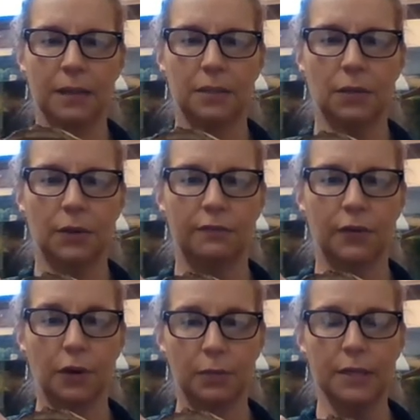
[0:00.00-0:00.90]
So they're
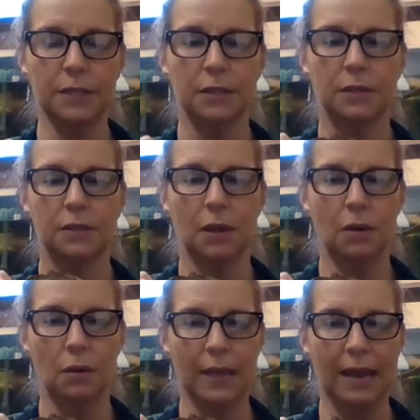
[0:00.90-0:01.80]
vertebrates,
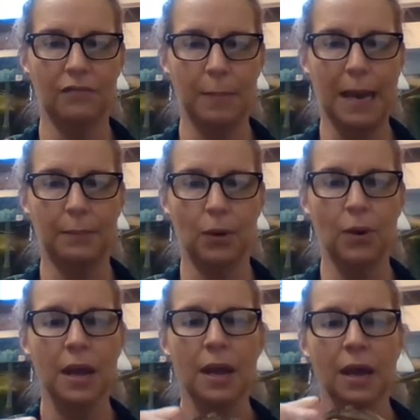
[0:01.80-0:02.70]
so they have a backbone.